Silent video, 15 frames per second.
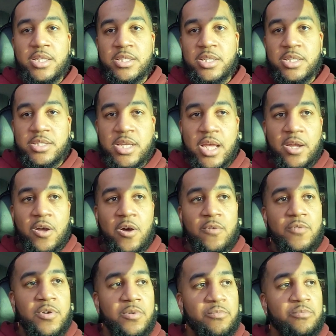to the
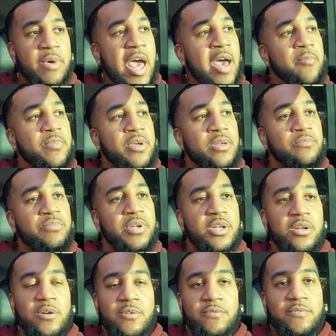takeover, bap it, put it
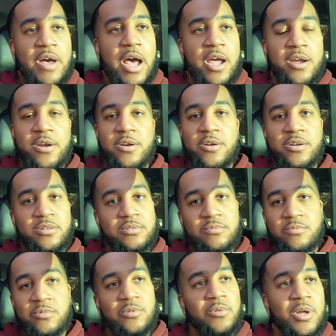on fire
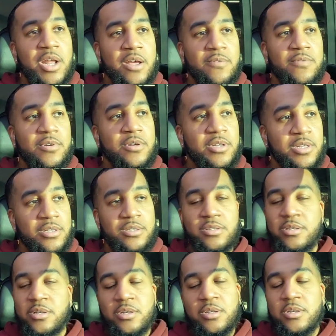or whatever, and
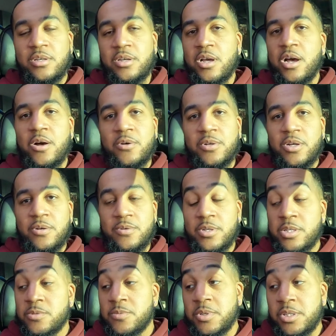I don't know,
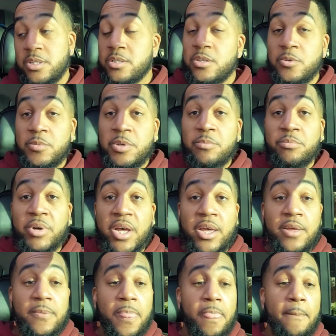it's really stupid. But
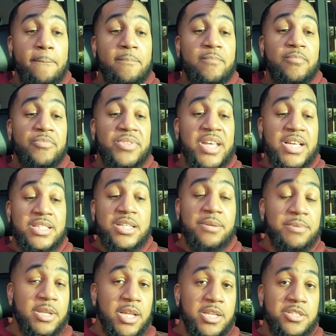that's
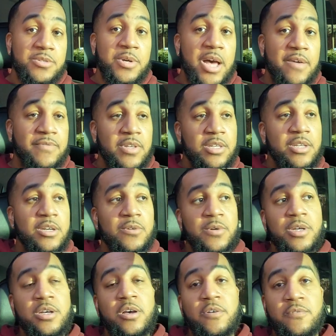something that you'll have to deal
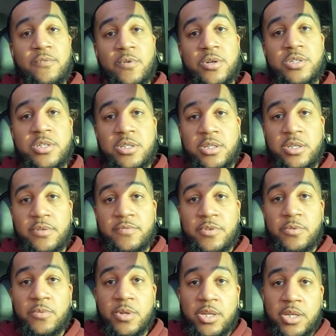with, unfortunately, if you
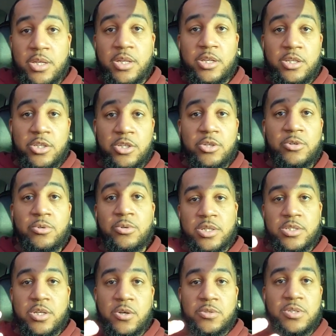want to get a Q.
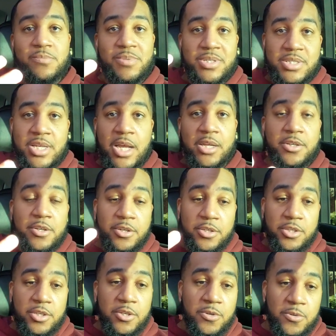So to protect your
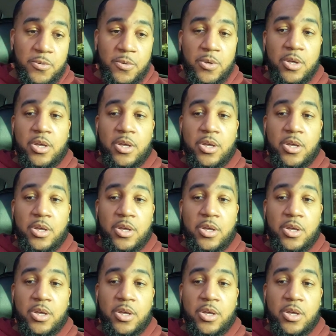Q,